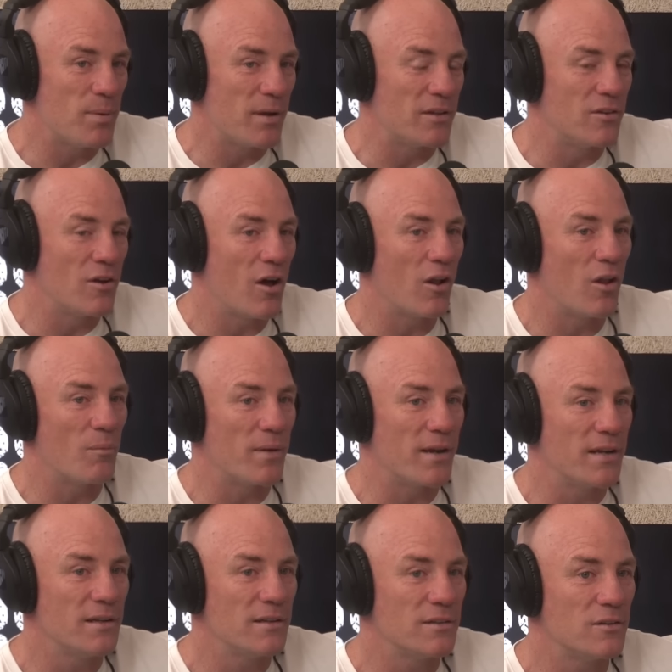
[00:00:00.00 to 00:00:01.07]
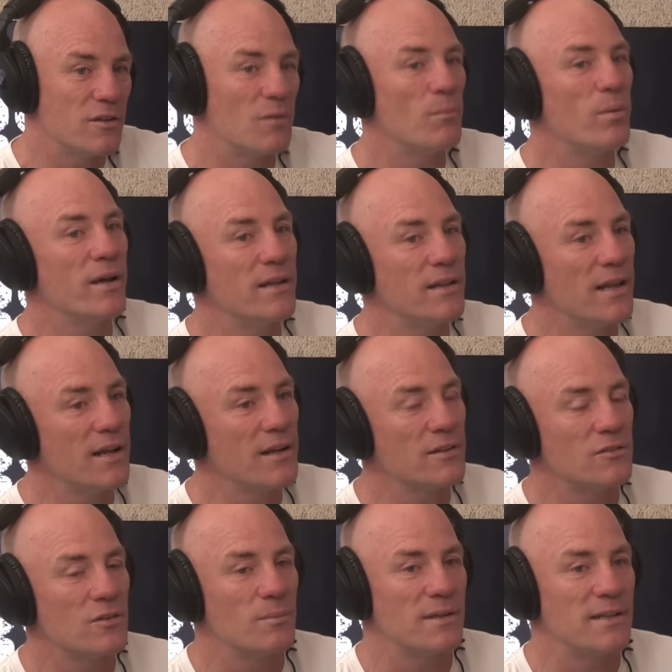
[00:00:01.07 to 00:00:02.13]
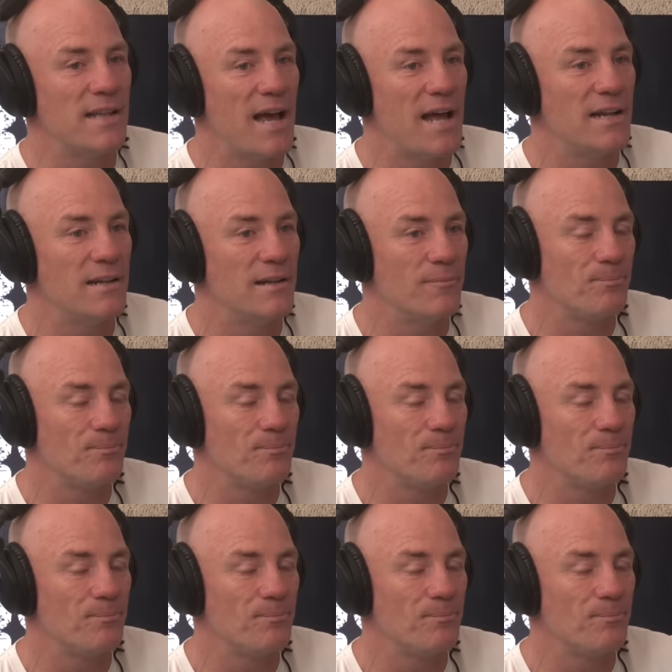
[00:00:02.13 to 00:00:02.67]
a big toll on me not being there because I'm a dad